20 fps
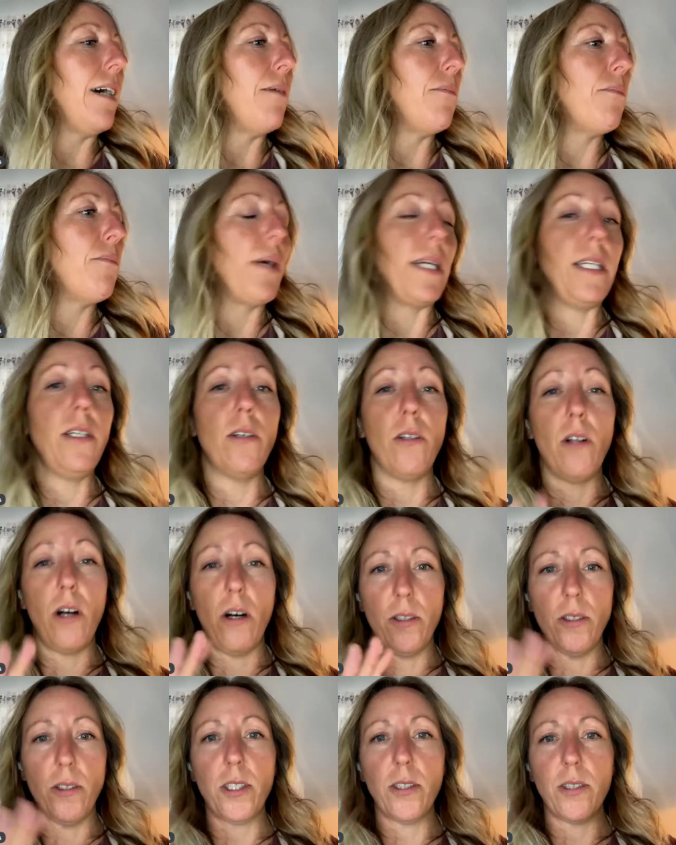Um, but you'll
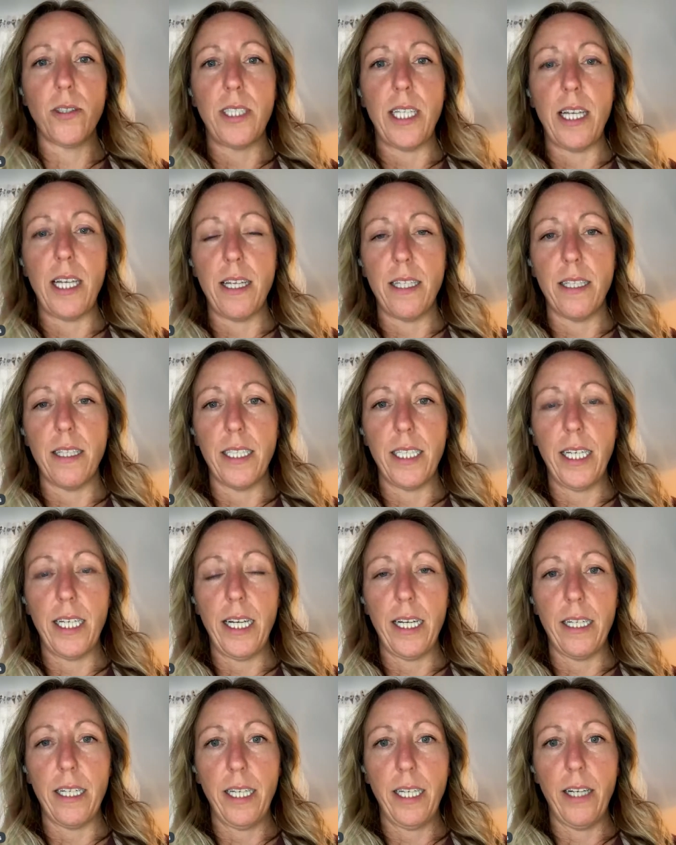also see in the
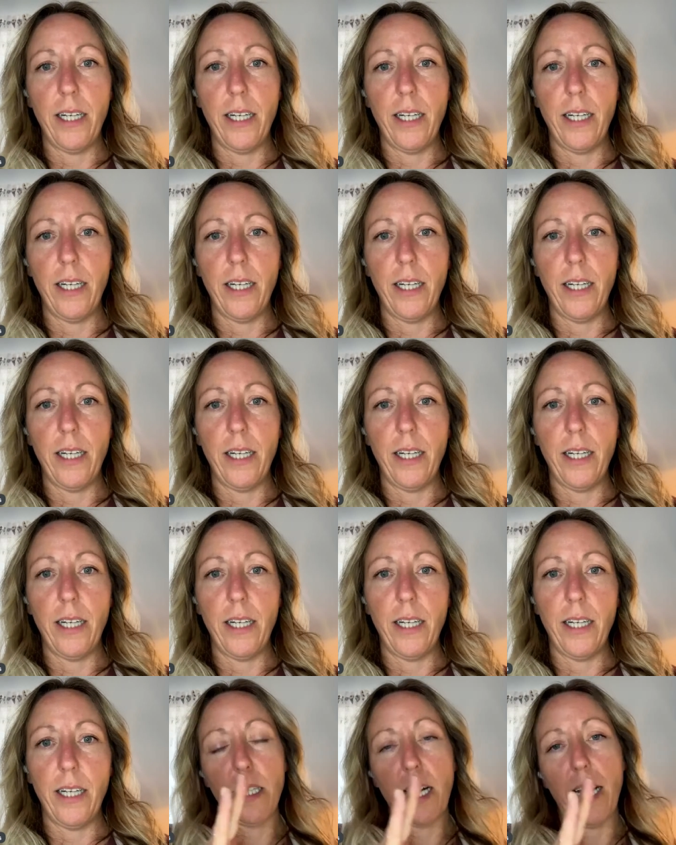car- carousel
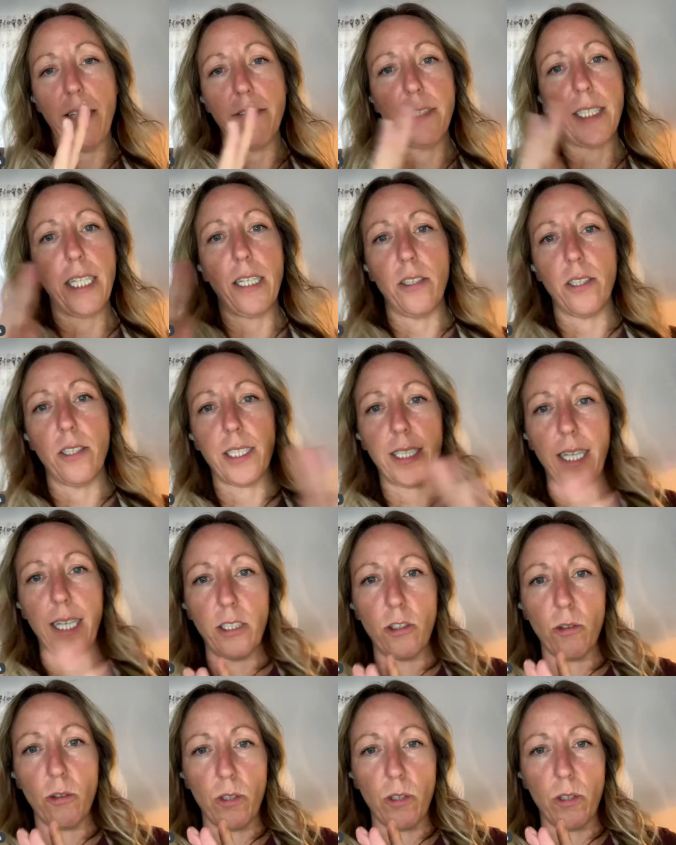uh, lives that are
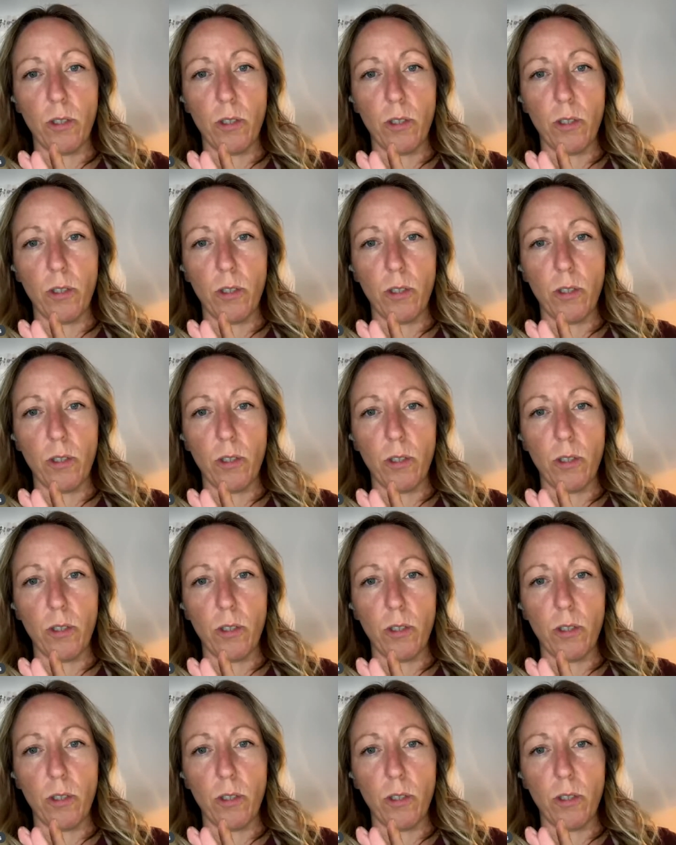scheduled. So
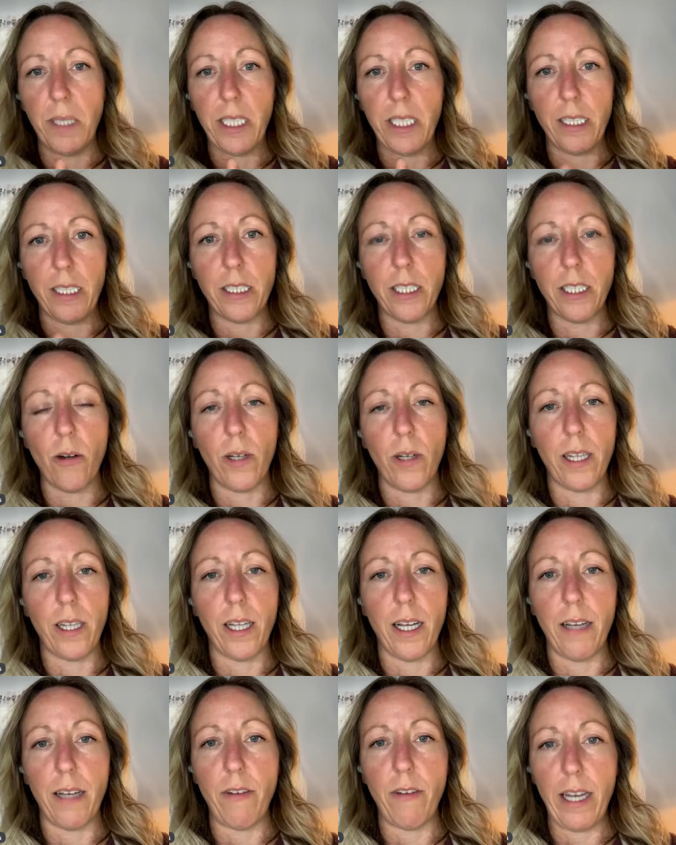I've committed to
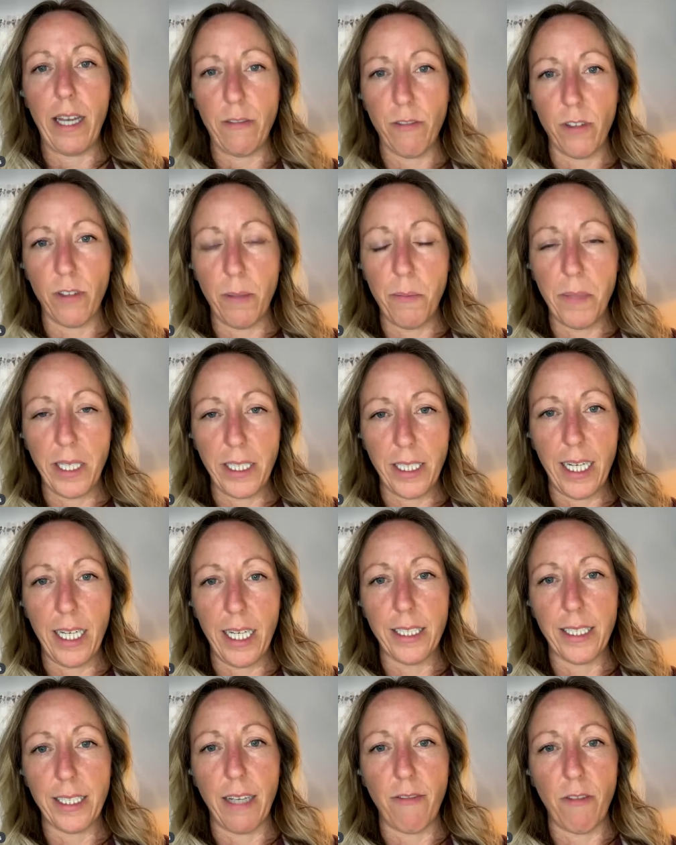going live every
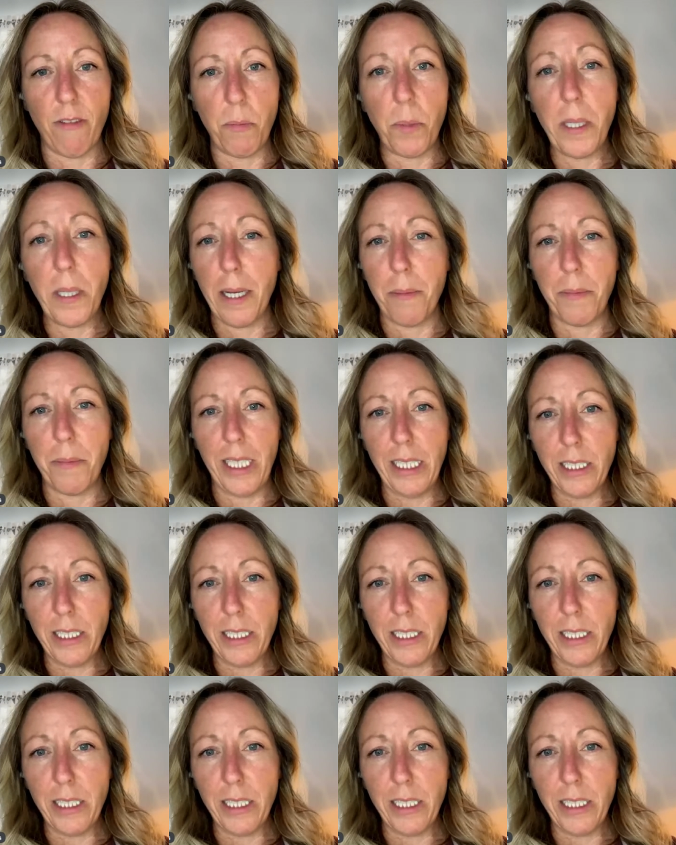Monday at 7 p.m.